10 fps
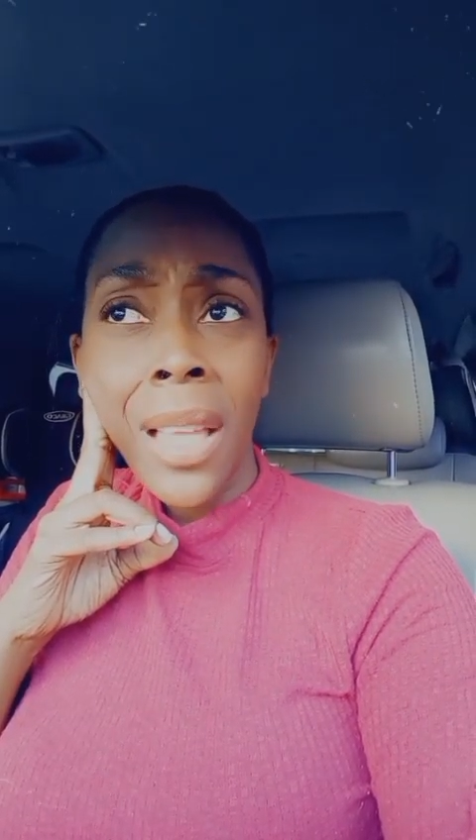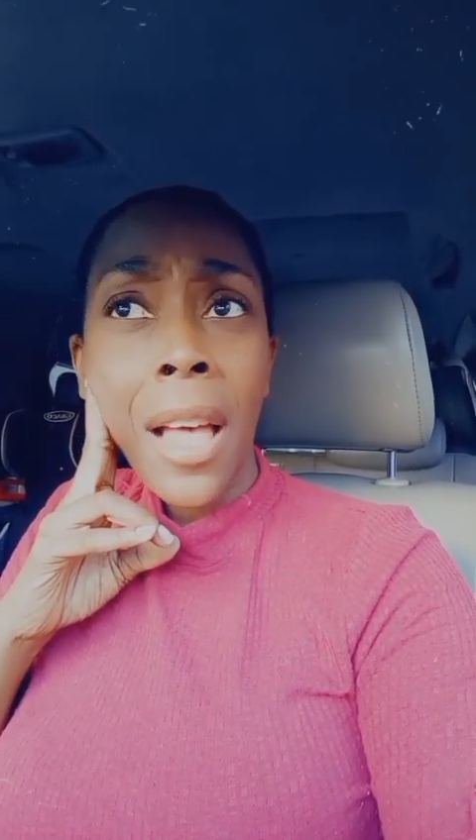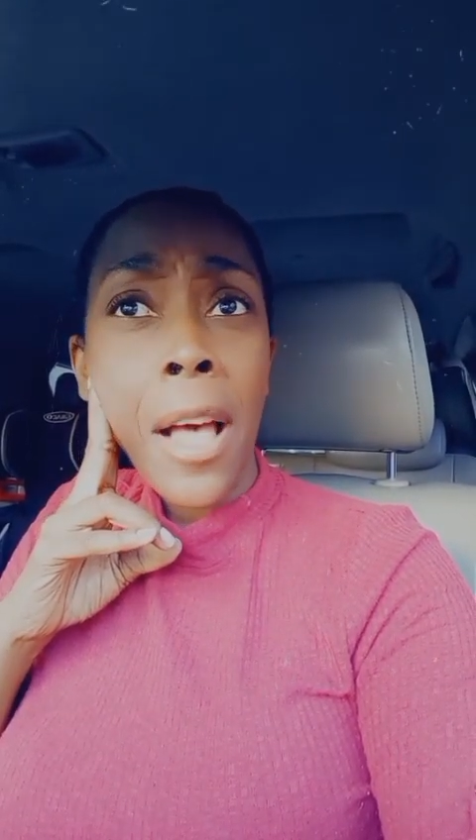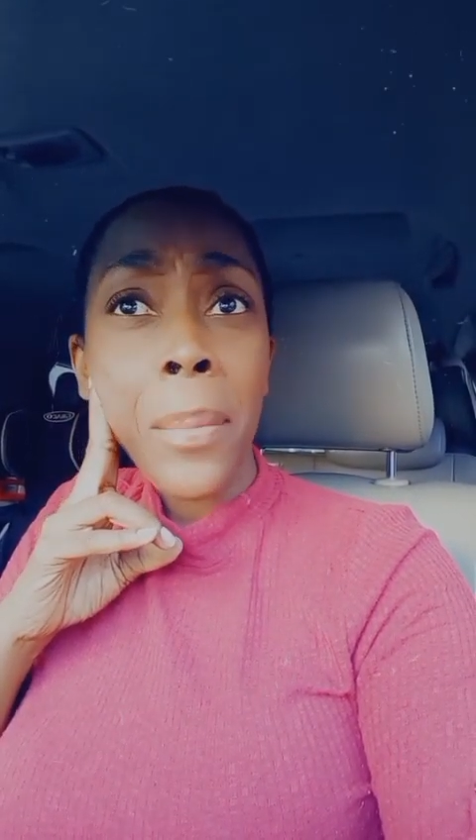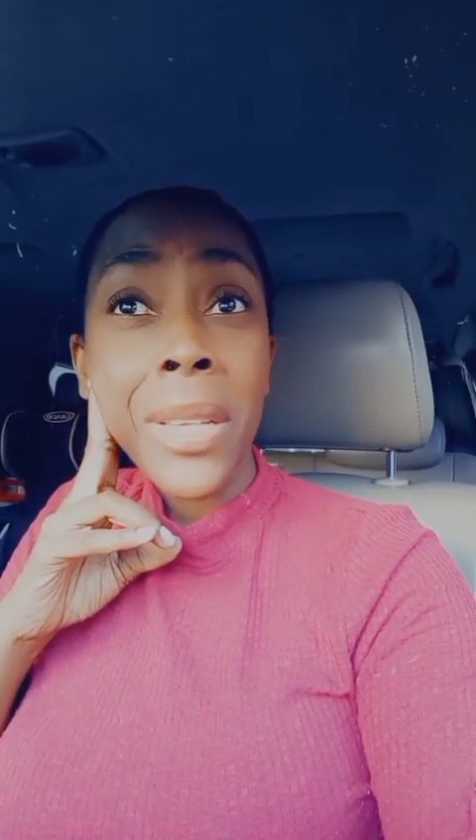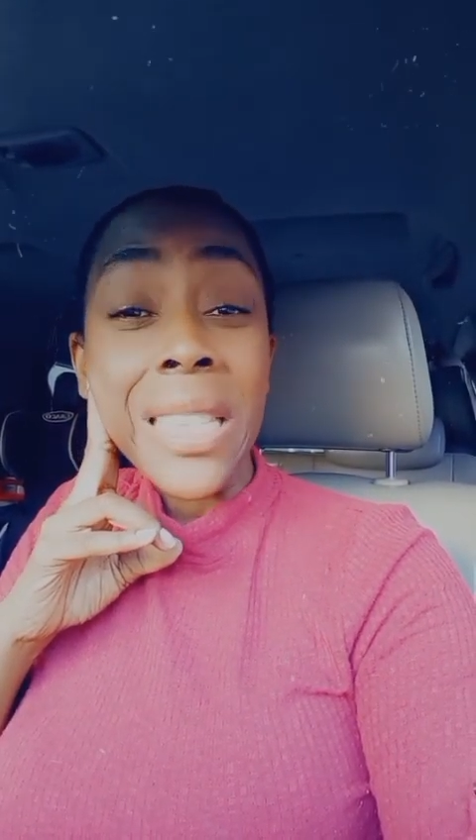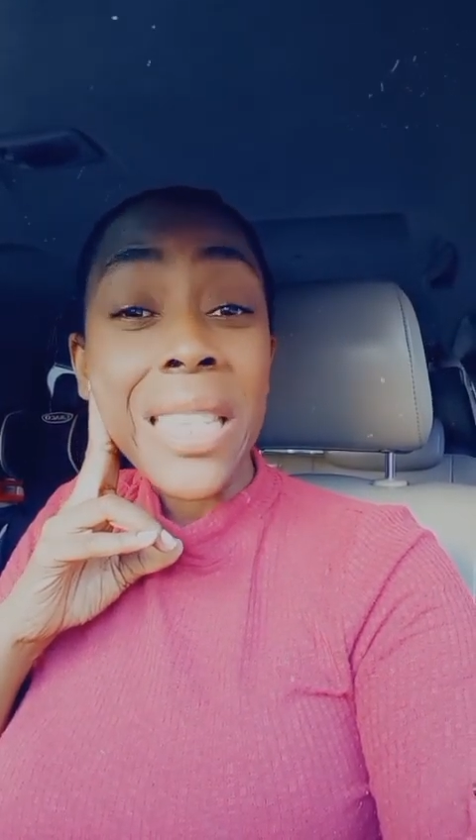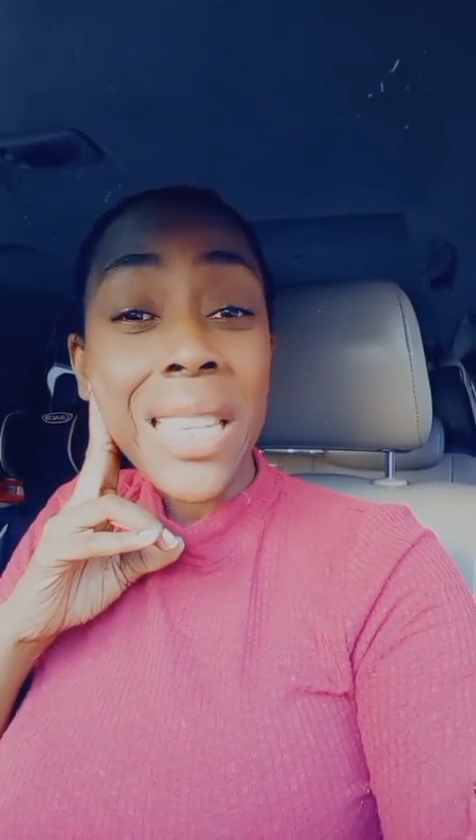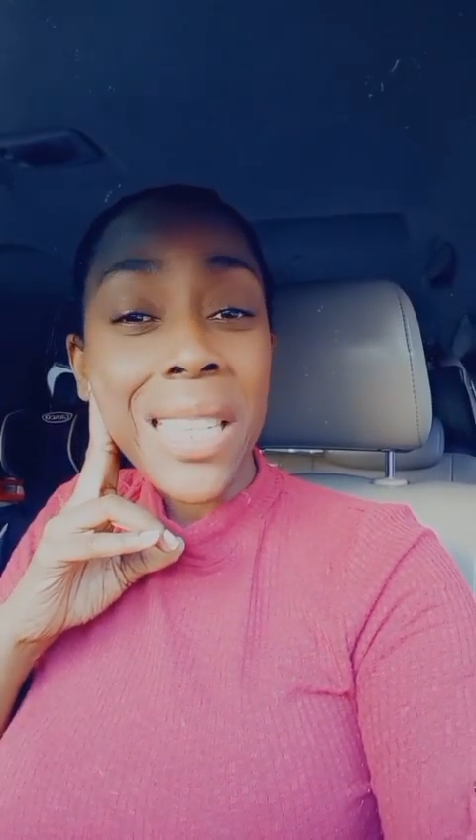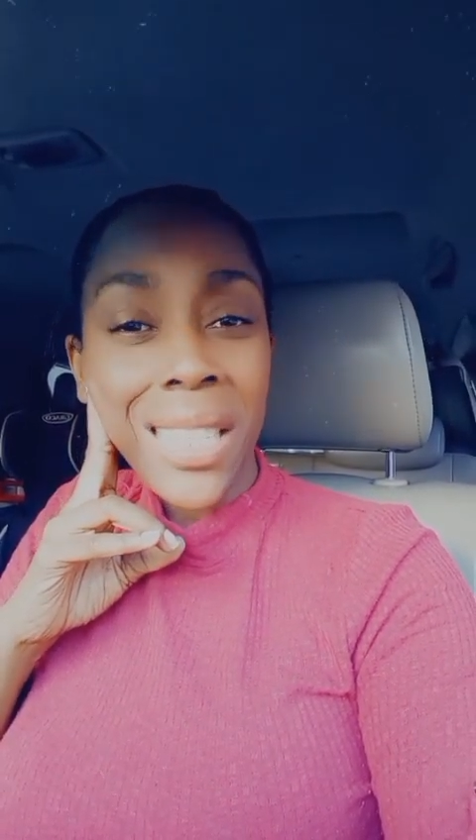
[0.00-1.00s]
Um,
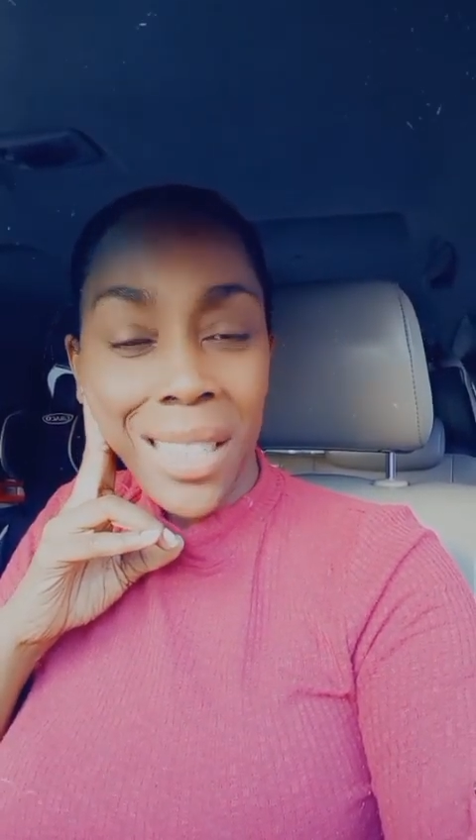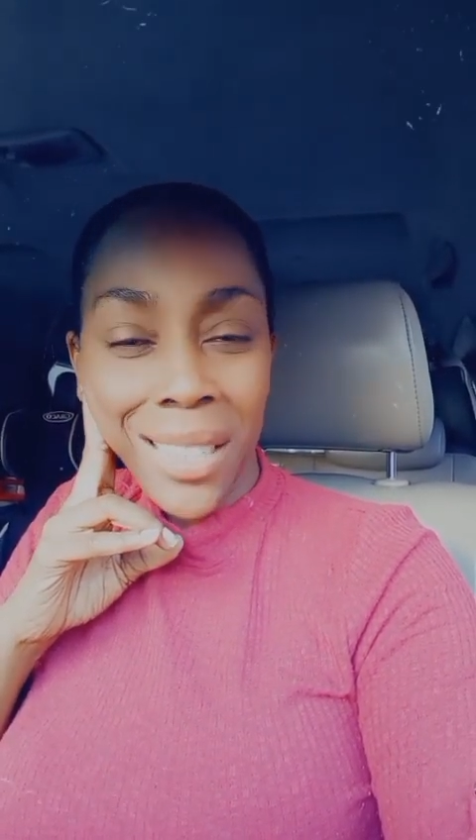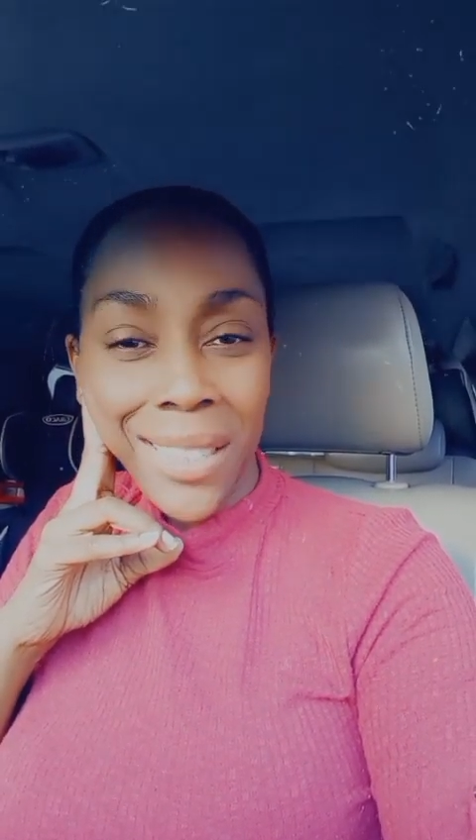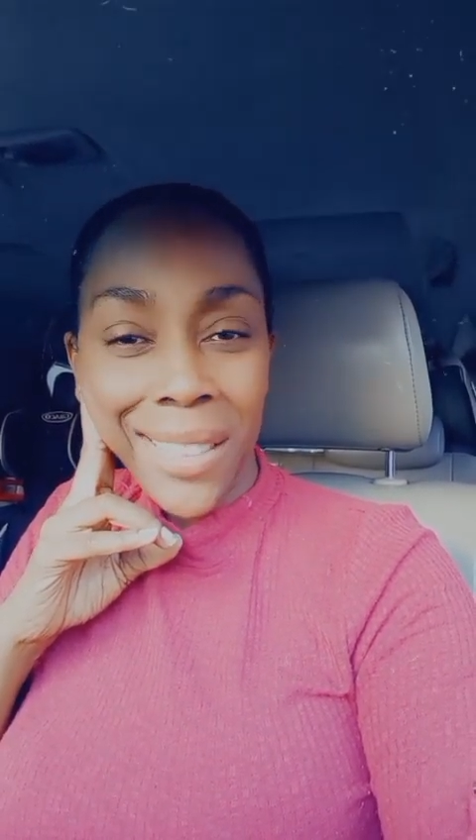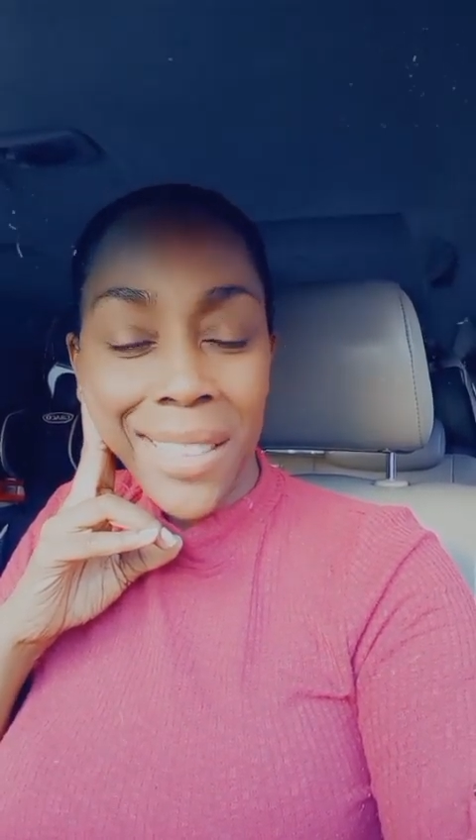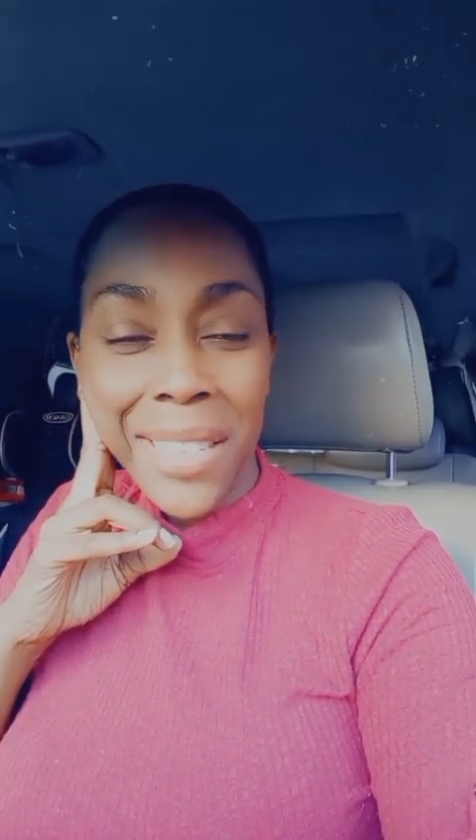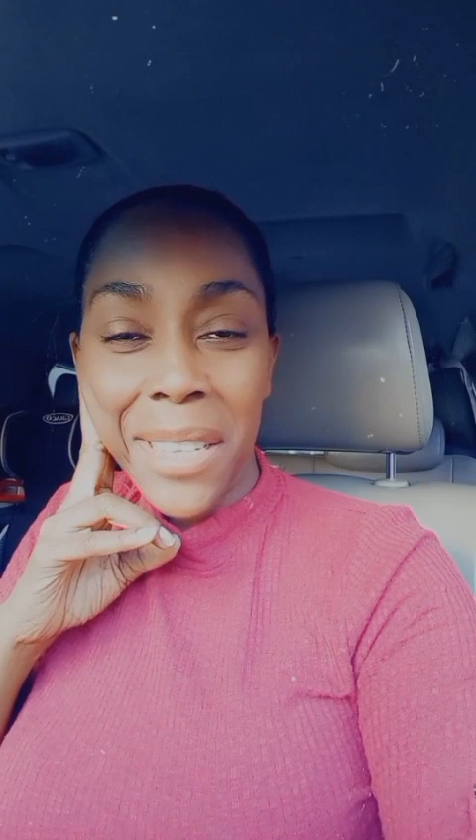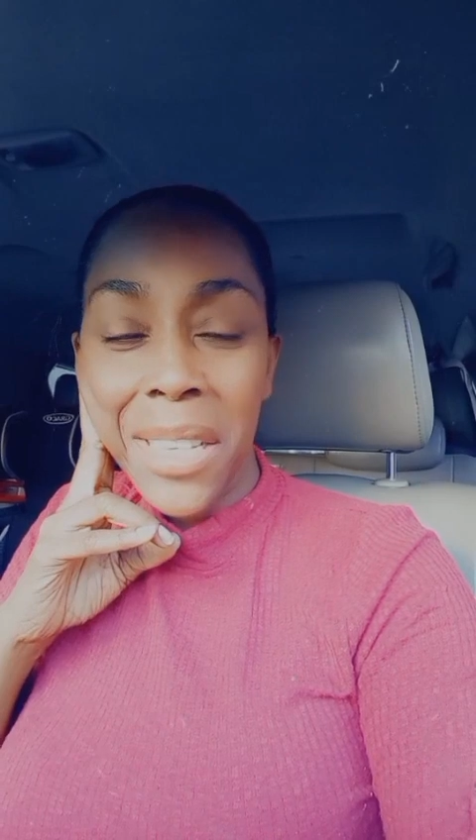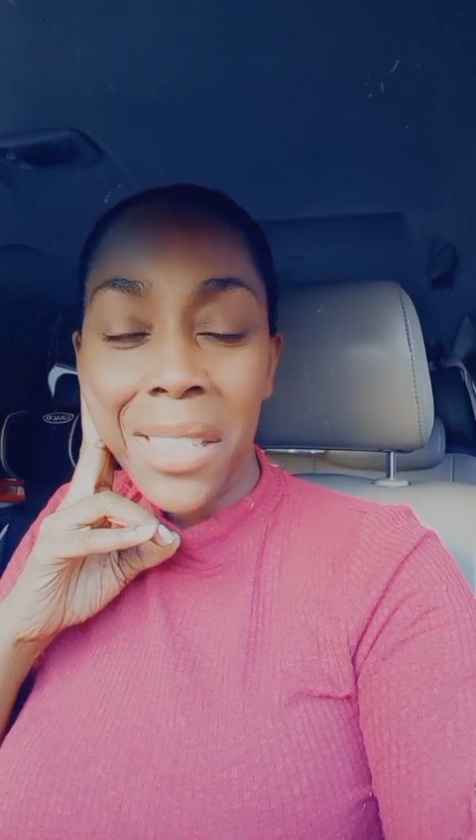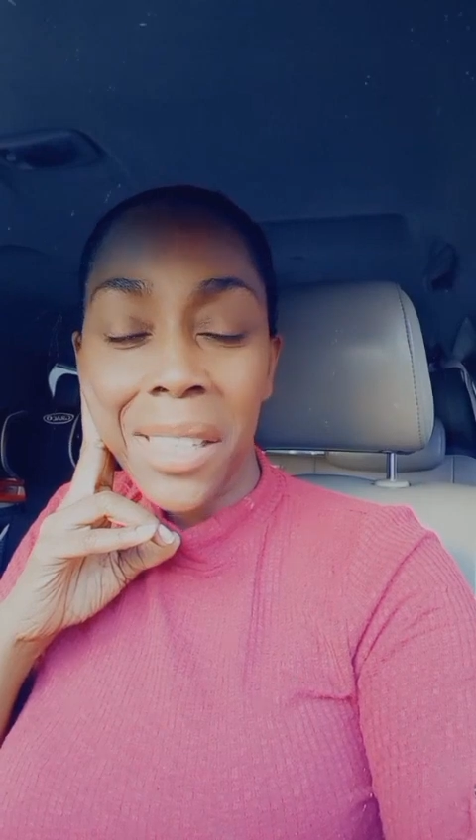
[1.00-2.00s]
Dinthill,
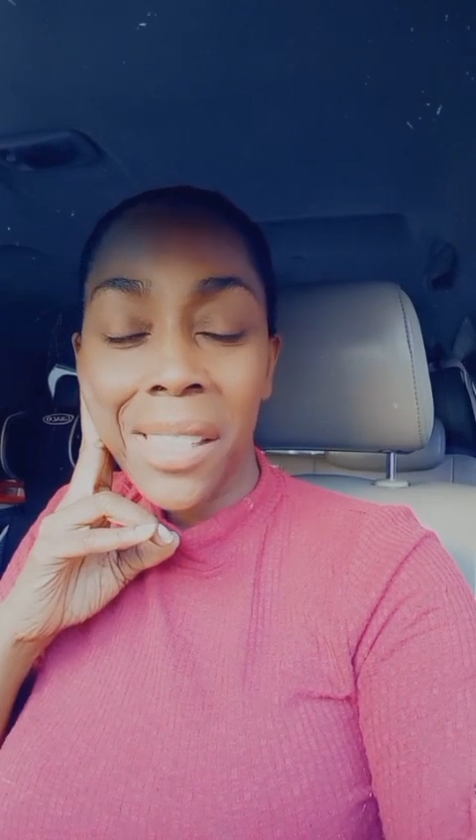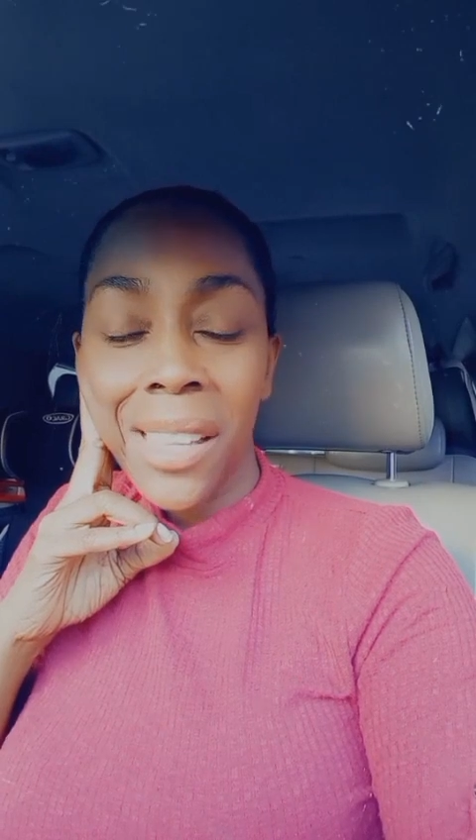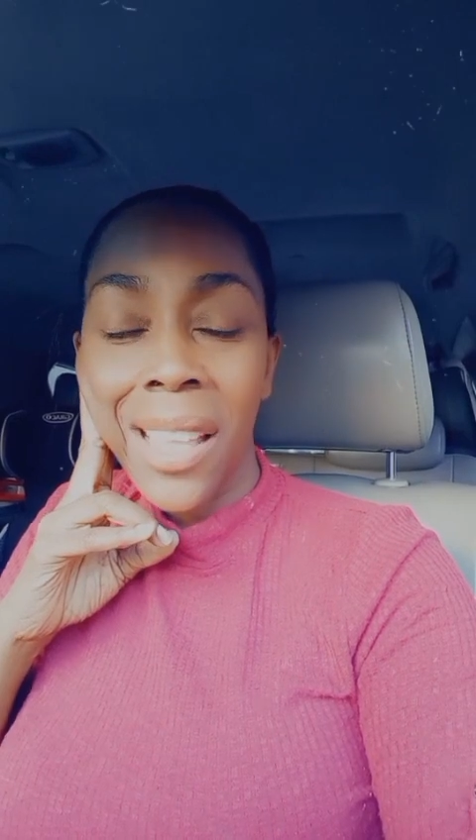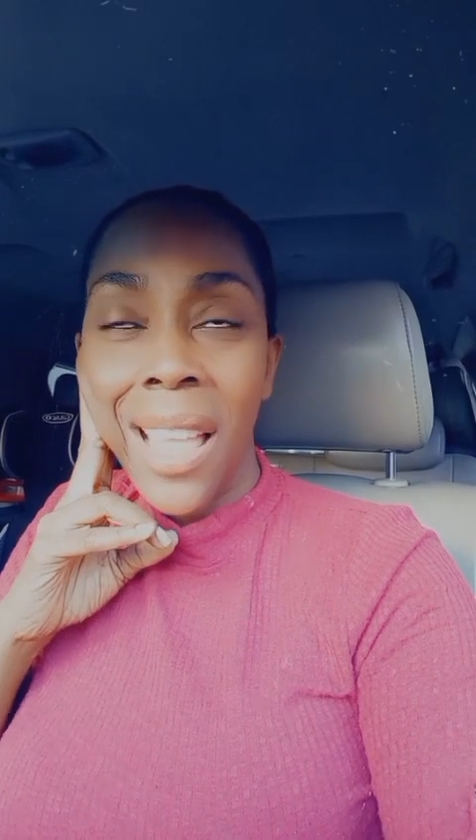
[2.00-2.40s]
Dinthill